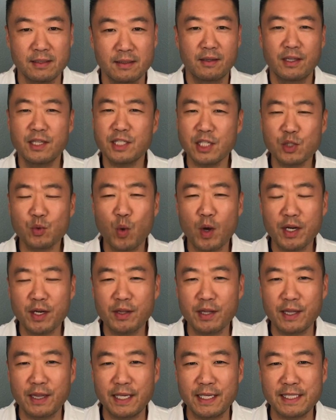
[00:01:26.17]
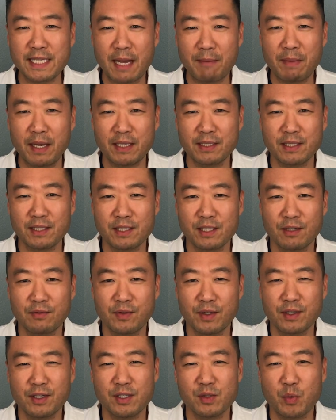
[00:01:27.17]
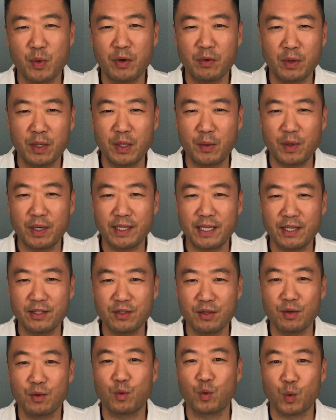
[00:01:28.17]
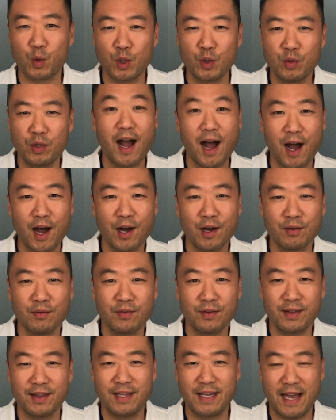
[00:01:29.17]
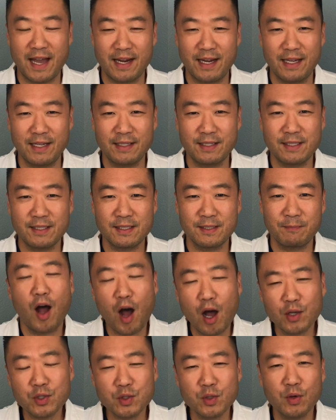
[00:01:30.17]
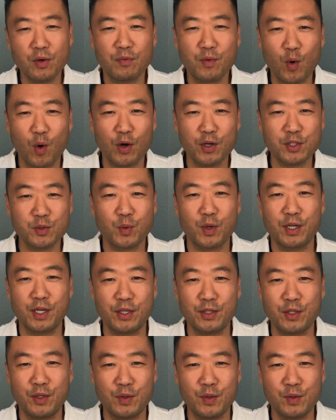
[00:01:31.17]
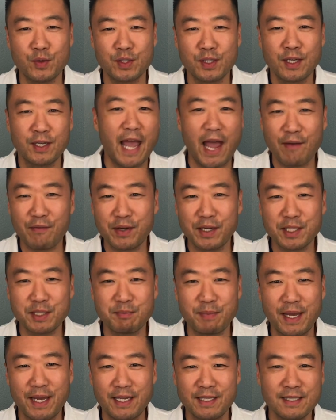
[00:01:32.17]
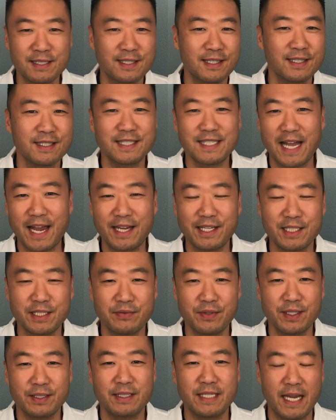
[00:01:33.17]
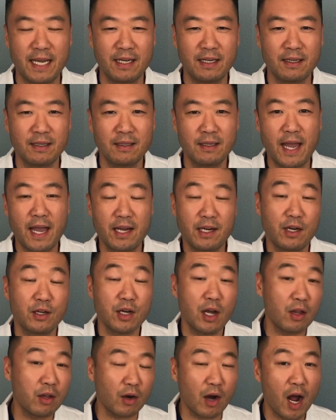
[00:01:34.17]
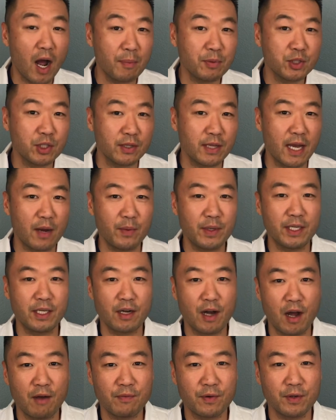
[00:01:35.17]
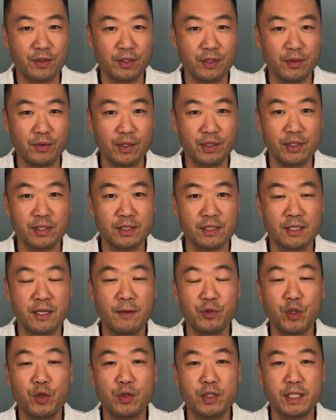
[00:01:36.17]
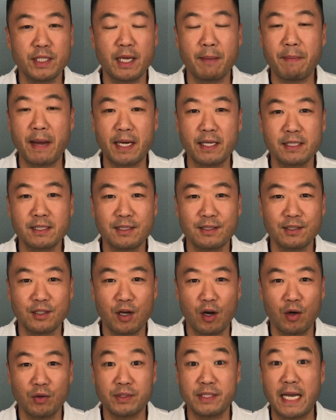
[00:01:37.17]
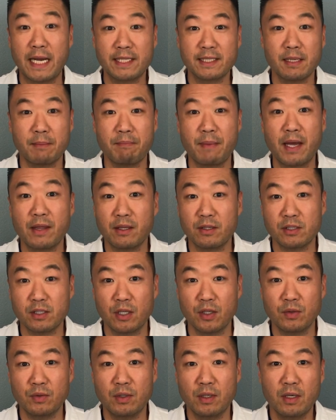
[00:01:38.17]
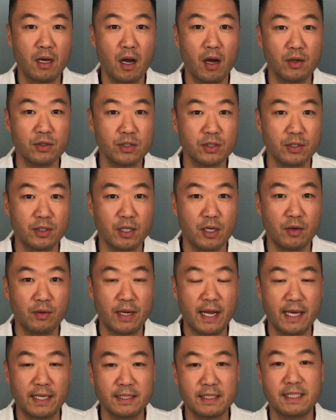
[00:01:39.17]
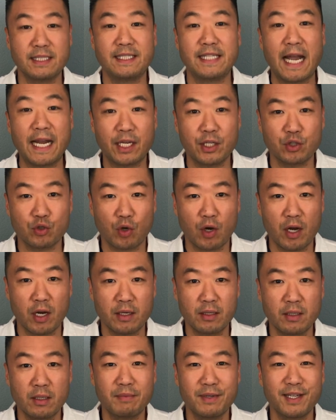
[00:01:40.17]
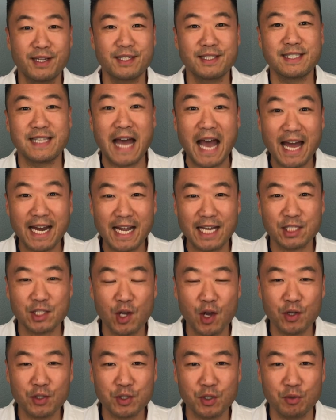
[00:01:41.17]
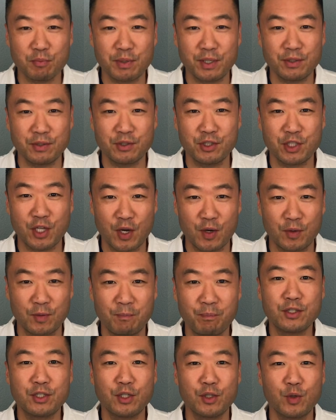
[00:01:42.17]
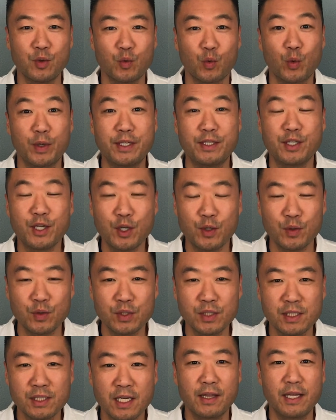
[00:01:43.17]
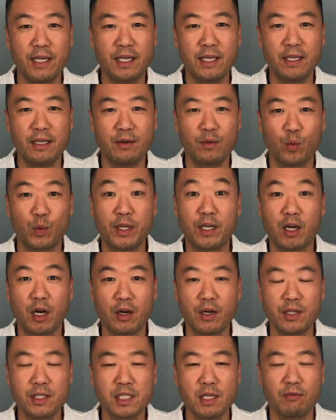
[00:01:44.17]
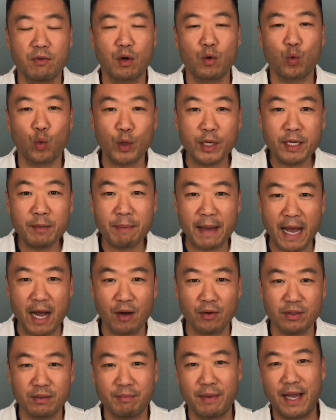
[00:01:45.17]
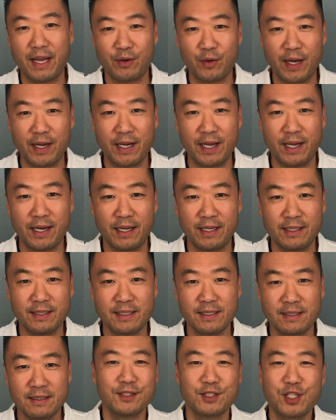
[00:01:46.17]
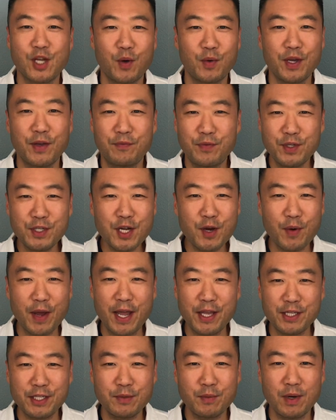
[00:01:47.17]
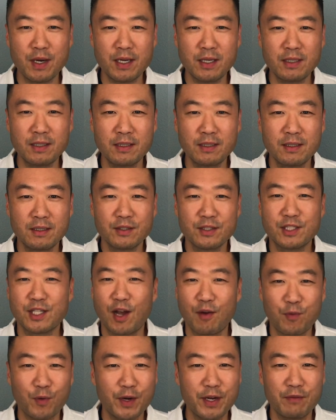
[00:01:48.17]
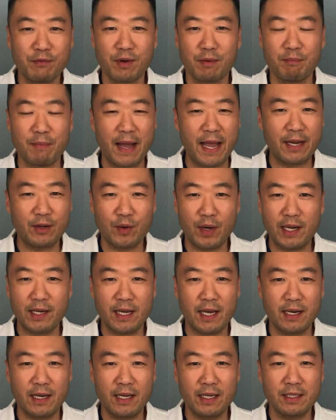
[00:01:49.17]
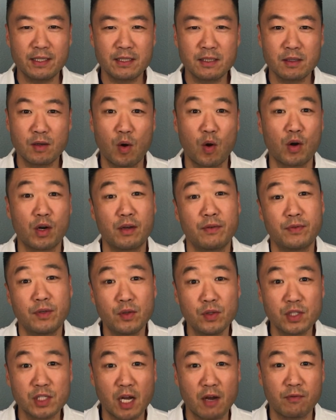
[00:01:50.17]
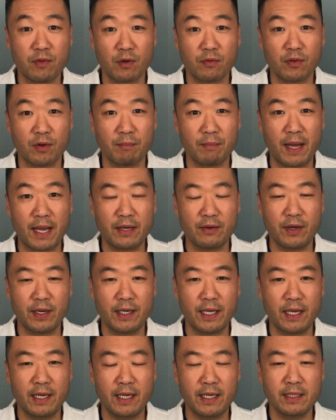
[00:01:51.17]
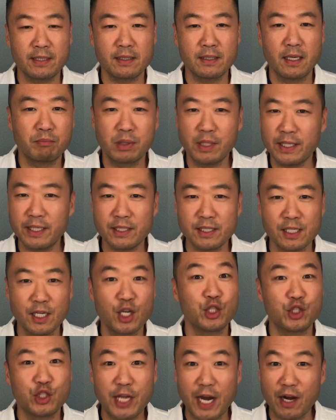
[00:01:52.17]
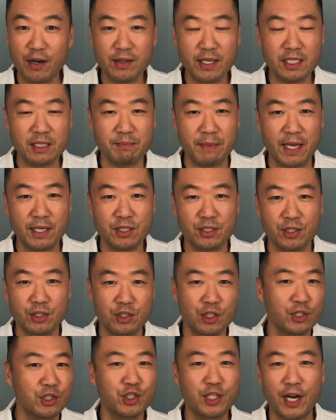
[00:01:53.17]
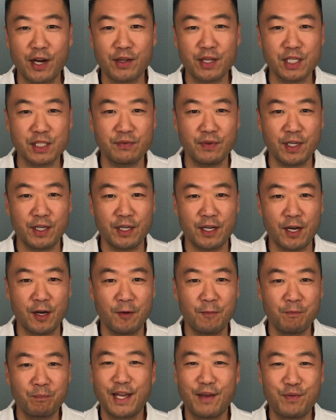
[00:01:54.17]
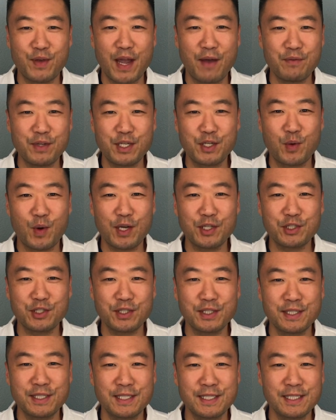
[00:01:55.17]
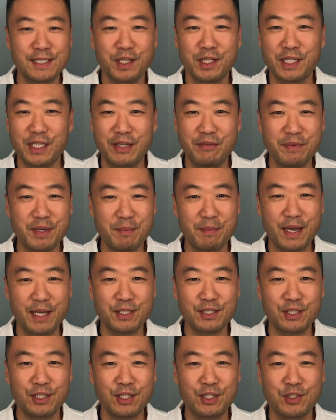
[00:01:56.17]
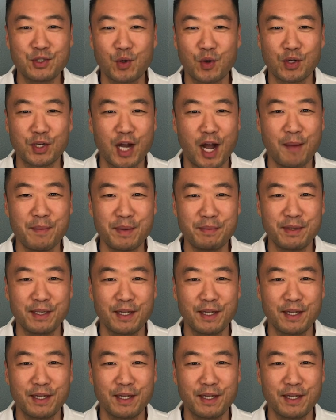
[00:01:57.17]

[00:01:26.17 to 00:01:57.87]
This is one of the things that makes us different because we really want to get to the root of the headaches. Also, of course, we're going to use evidence-based scientific data. And another option that we can offer you is using a medicine called dexamethasone, also known as Decadron, because that has also been shown to reduce the recurrence of a rebound migraine headaches. So if you know anyone suffering from migraine headaches, or if you suffer from migraine headaches, please share this message, share this video. If you have any questions, leave me a message or comment